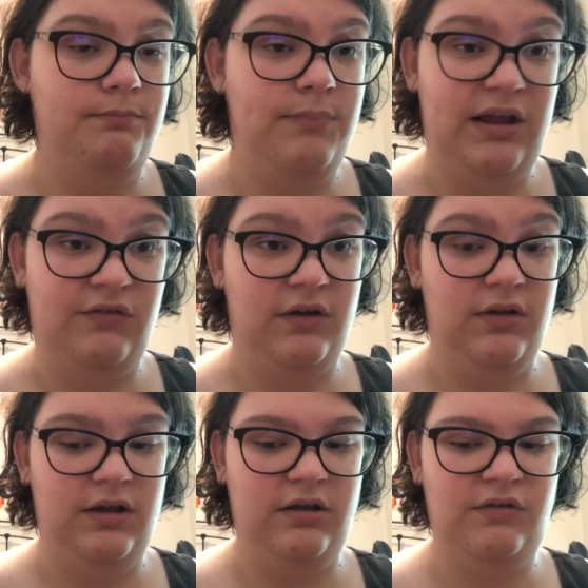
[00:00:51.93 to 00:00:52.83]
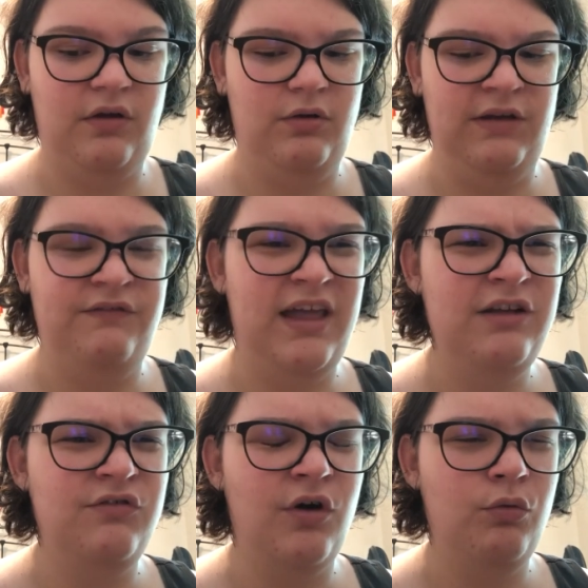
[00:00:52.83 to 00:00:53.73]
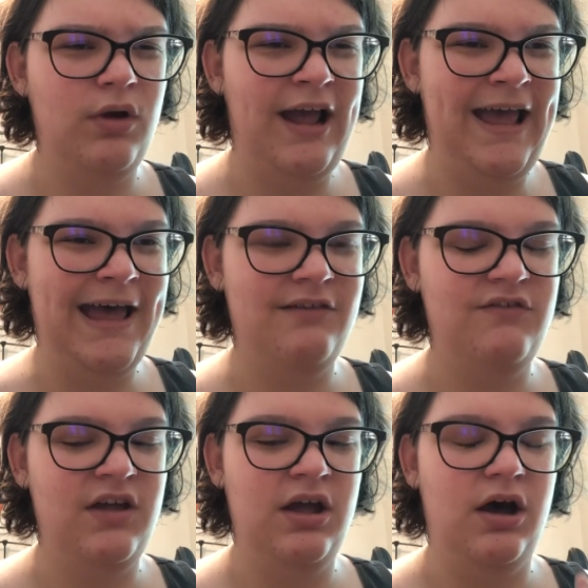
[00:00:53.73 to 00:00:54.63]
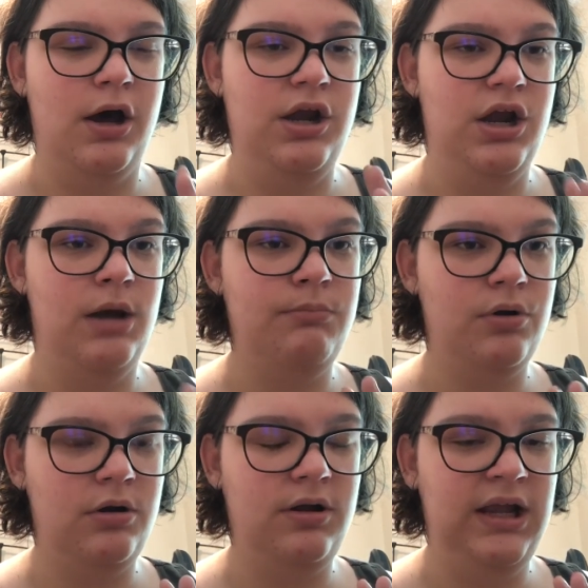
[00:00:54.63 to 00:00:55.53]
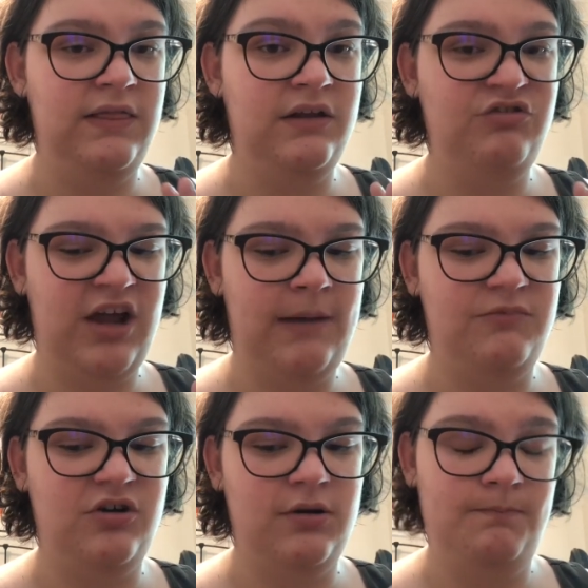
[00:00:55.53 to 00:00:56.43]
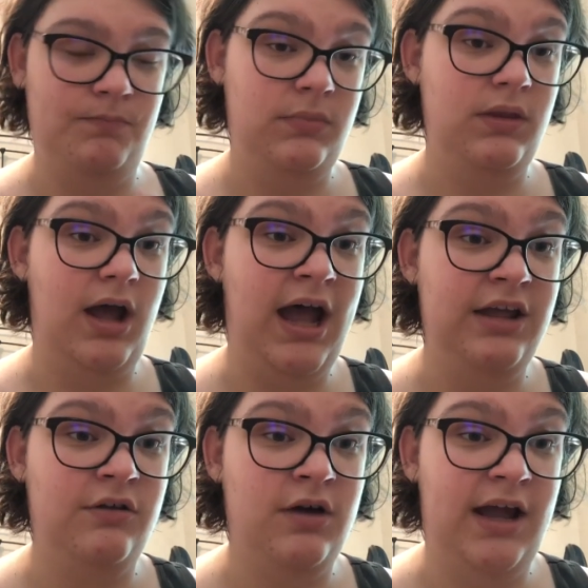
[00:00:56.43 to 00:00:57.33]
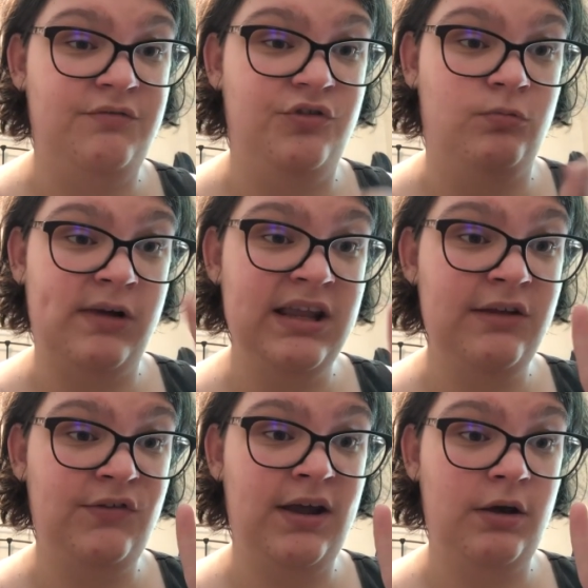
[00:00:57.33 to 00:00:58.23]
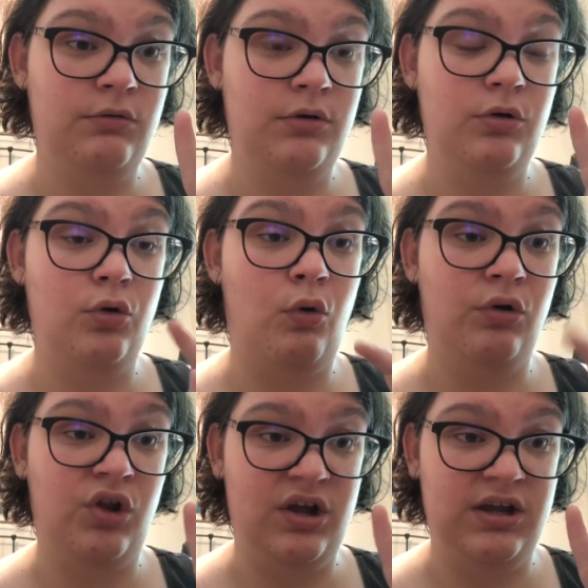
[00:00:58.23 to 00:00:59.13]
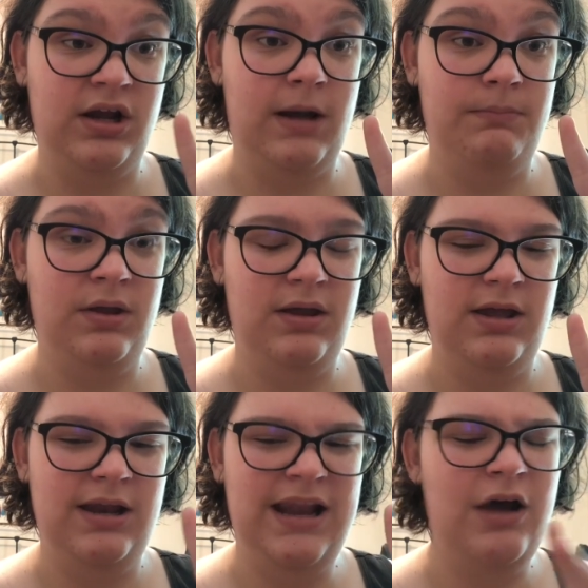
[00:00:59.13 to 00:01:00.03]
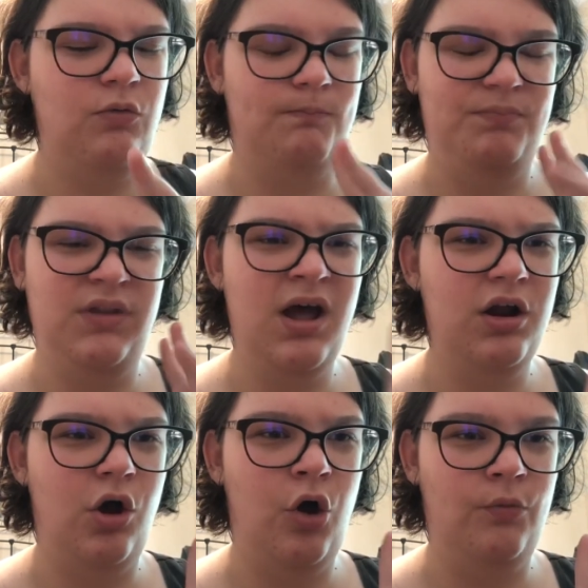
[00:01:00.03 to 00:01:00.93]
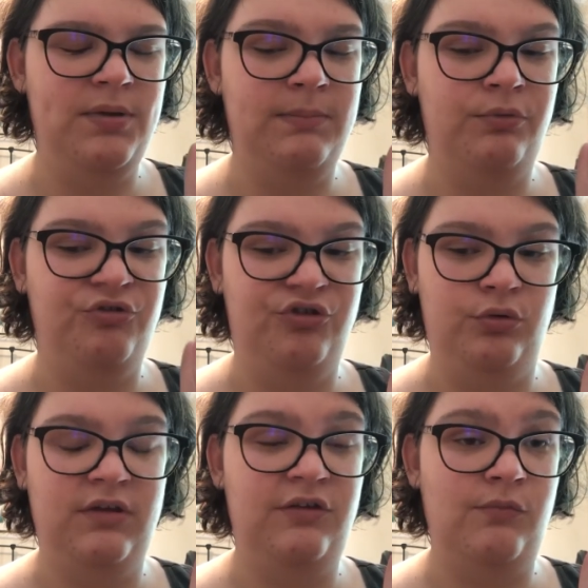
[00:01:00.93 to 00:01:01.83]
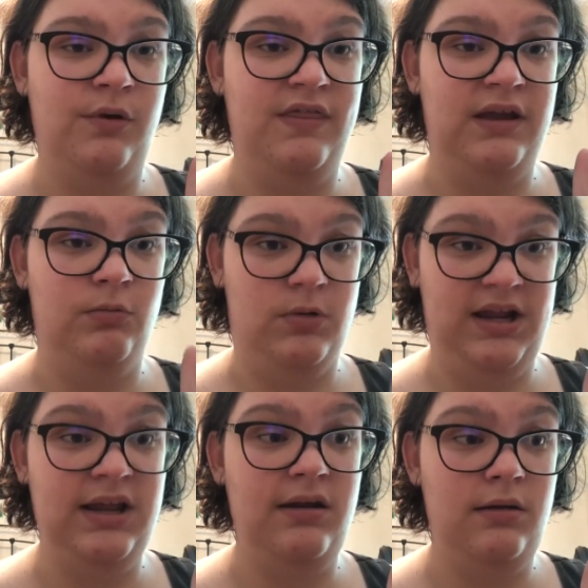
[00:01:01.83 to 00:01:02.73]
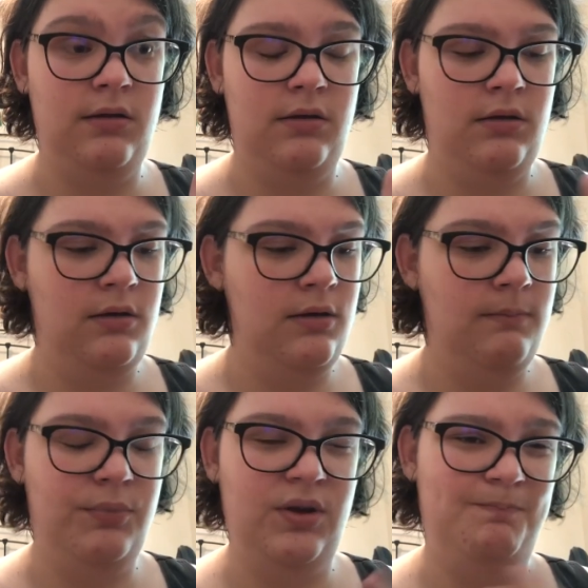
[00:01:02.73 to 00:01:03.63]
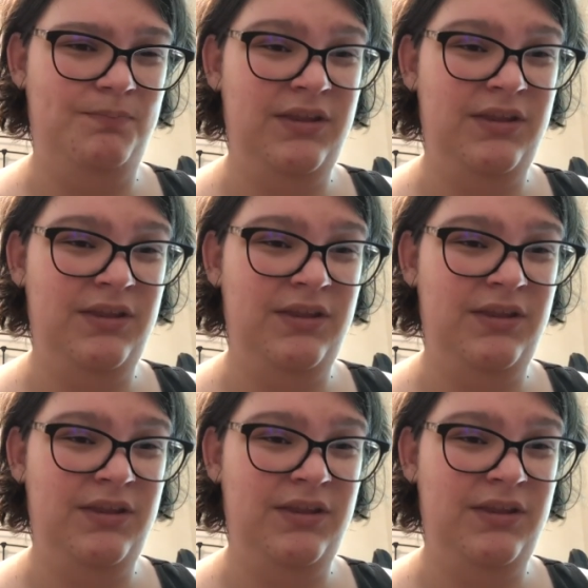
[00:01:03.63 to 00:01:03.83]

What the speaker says: basically. So if they don't have a number in the chapter, I either have to write it down or look it up. Now, not all people do this when they read, but